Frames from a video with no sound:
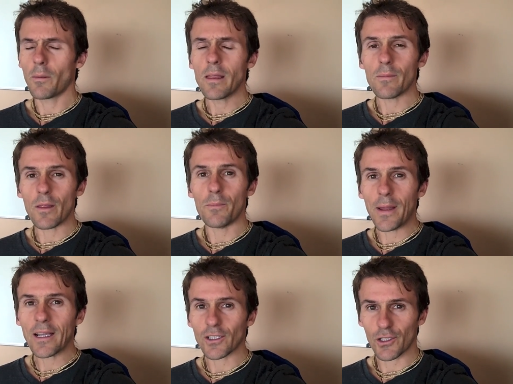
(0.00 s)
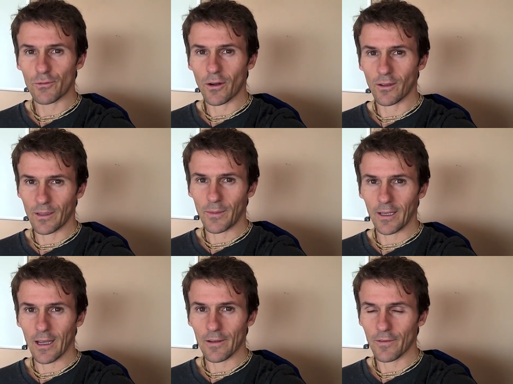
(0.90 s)
probably the, the biggest struggle in
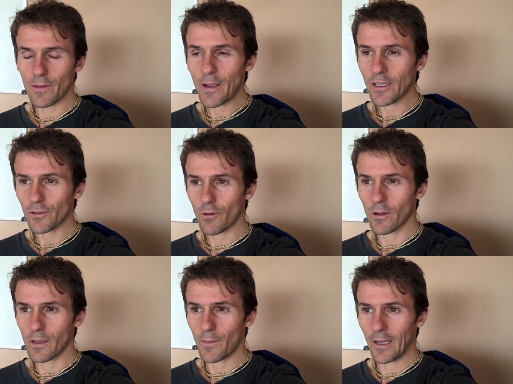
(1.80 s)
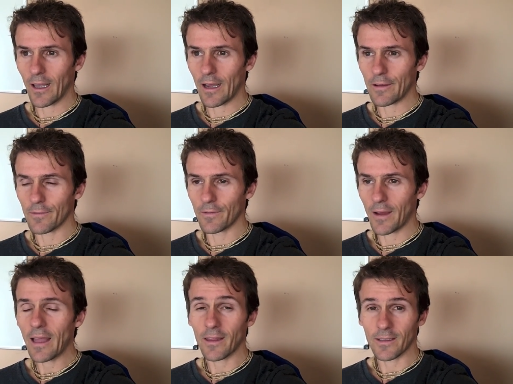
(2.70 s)
my life. The biggest struggle in my
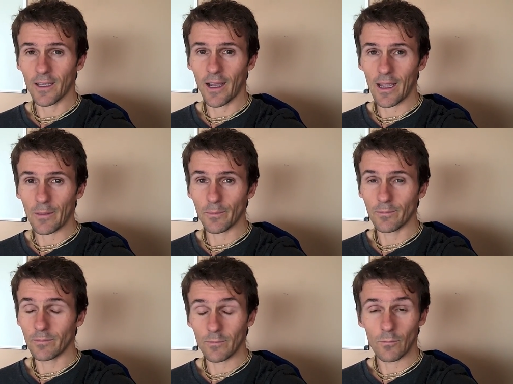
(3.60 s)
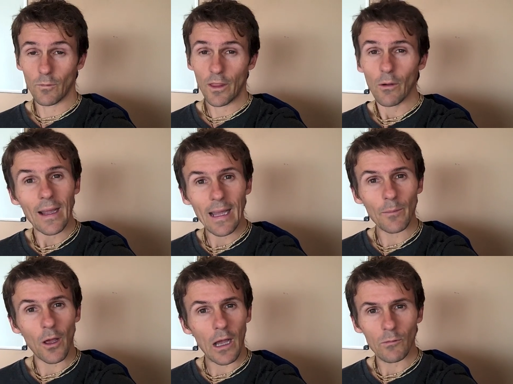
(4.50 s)
life at that time with who I
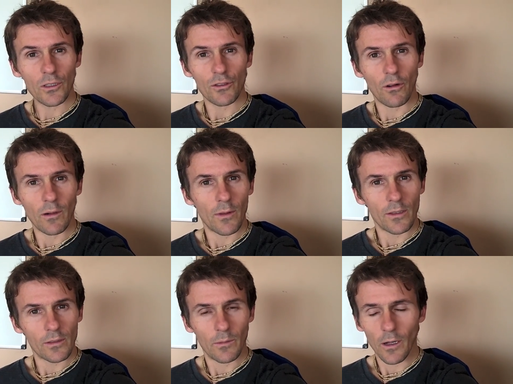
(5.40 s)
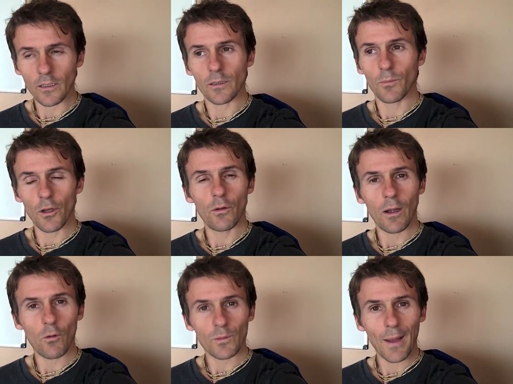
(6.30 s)
am now, I wouldn't struggle with it so much. But who
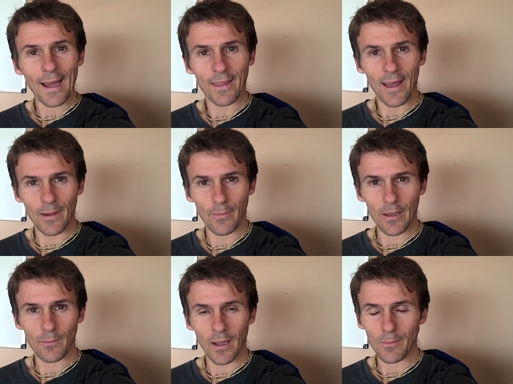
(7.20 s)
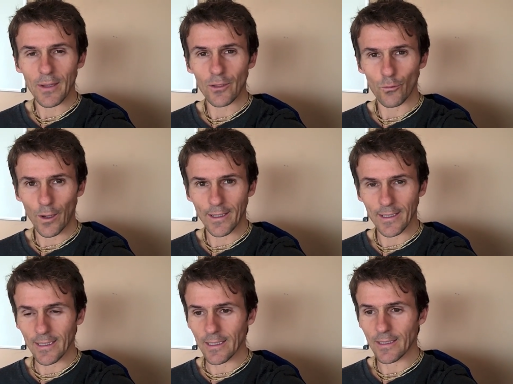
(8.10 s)
I was back then, in my mid
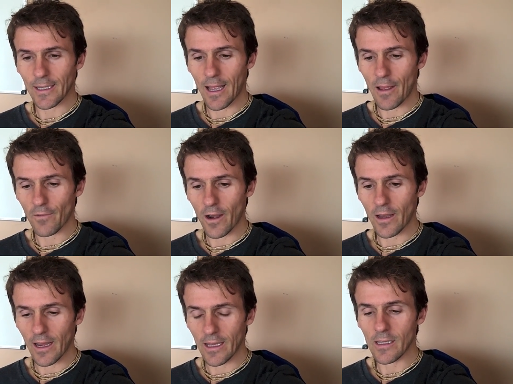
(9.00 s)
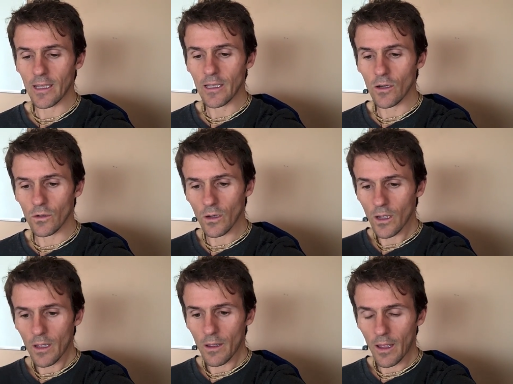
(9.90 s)
twenties, uh, very e- ego
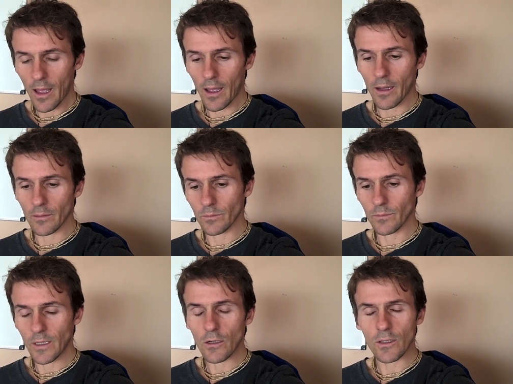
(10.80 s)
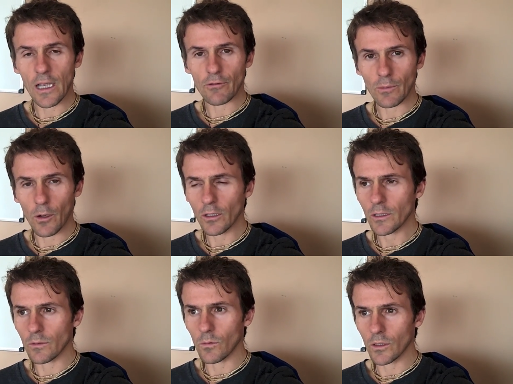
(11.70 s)
um, egocentric
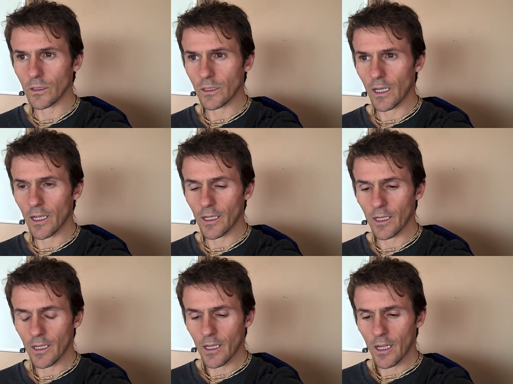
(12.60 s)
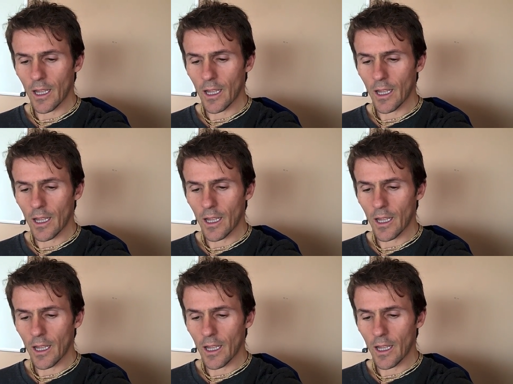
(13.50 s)
person, was uh,